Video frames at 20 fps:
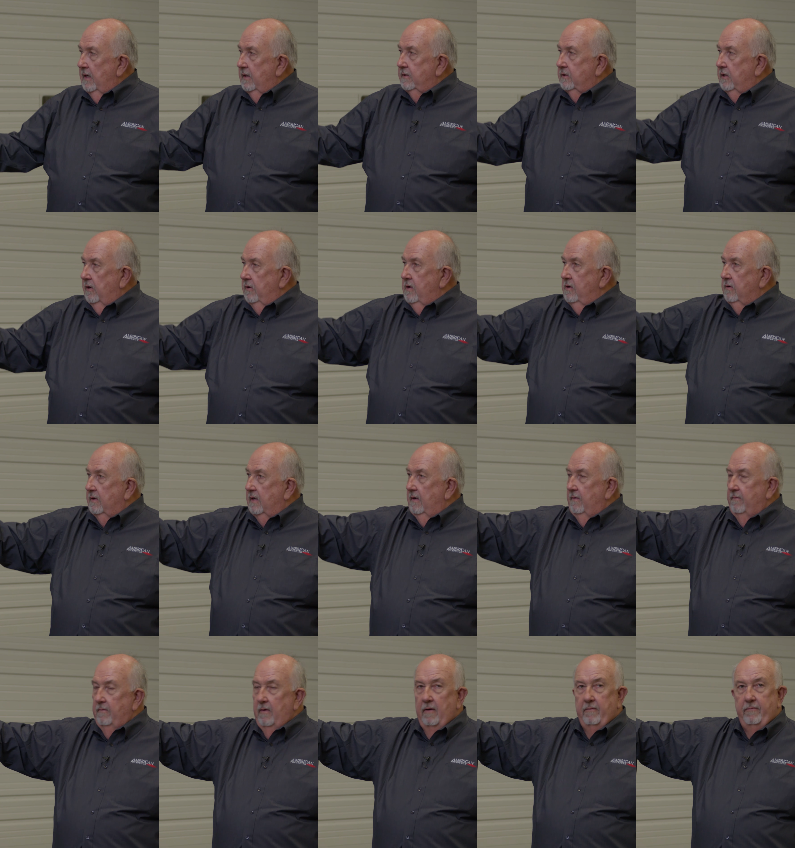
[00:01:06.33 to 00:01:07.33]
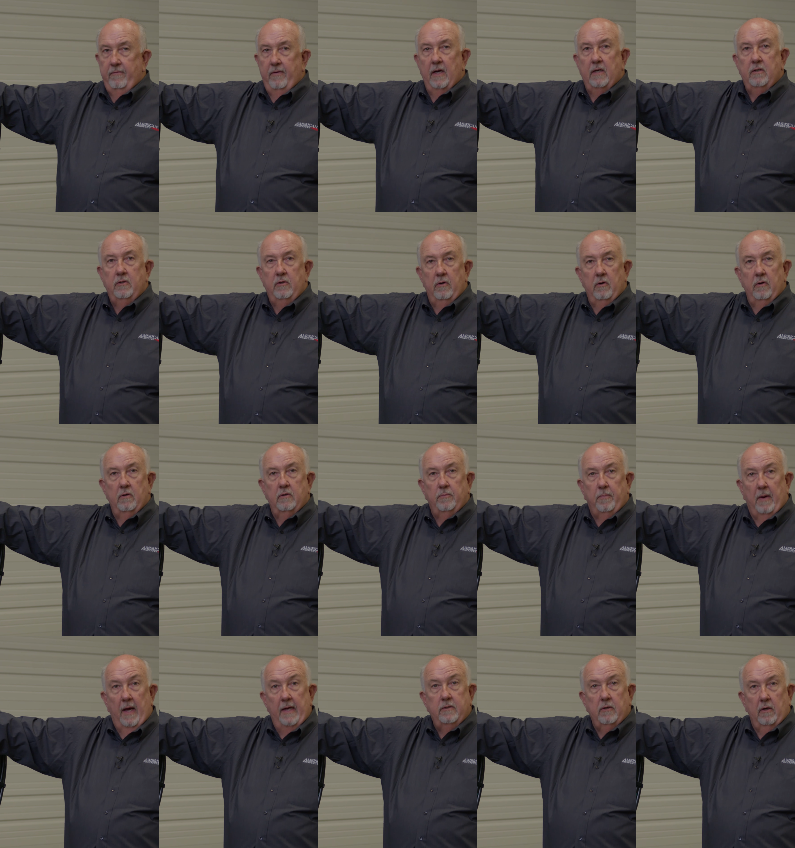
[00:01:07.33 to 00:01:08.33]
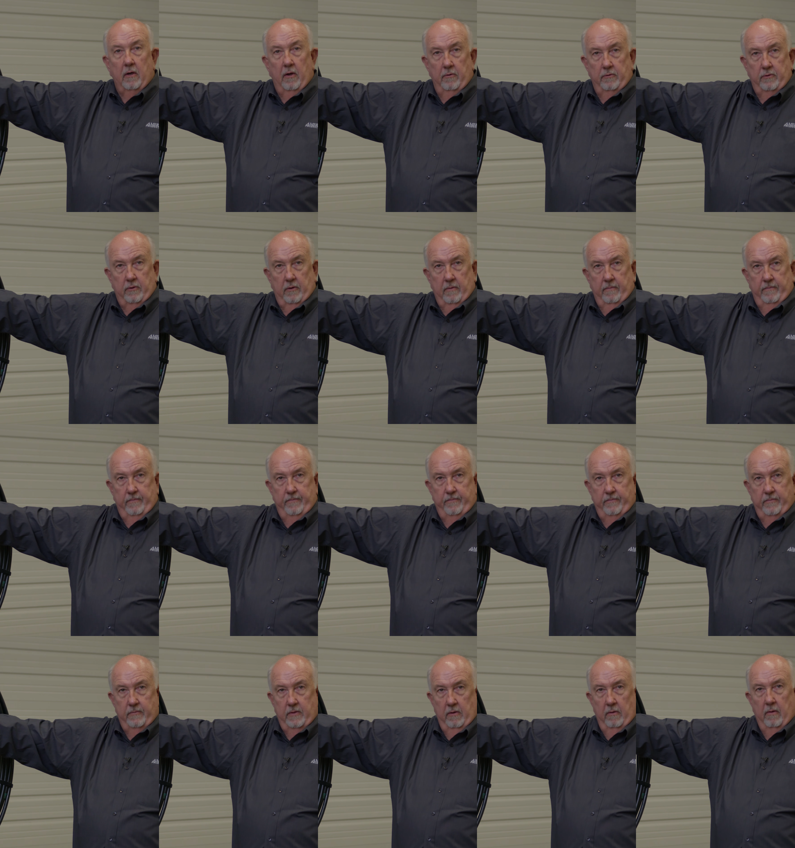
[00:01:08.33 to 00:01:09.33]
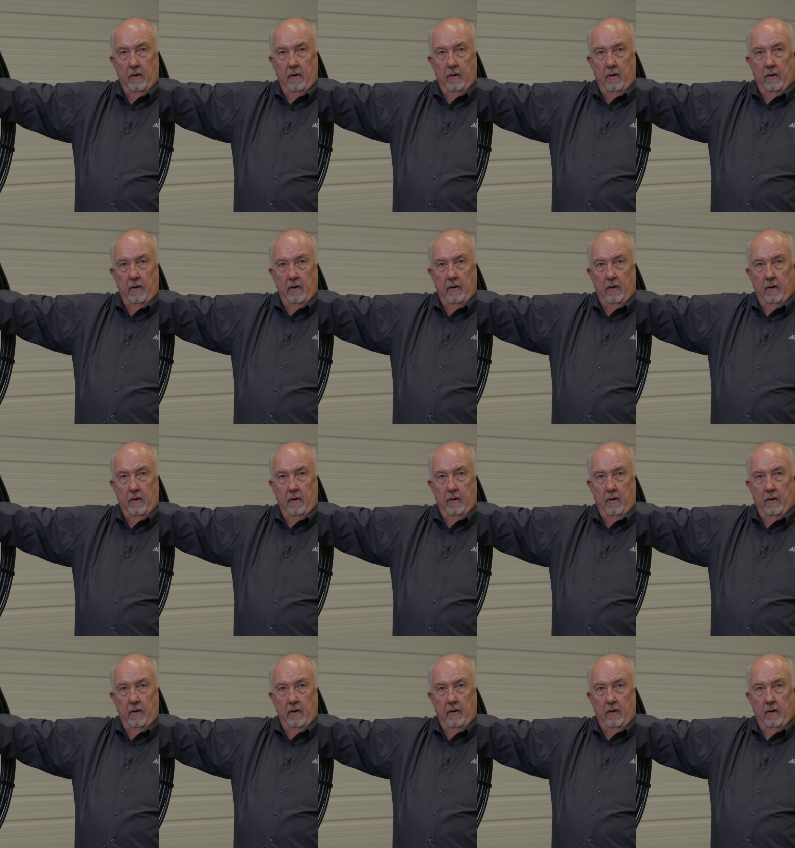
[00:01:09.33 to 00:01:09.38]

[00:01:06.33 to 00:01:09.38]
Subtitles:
so you can affix your splice closure to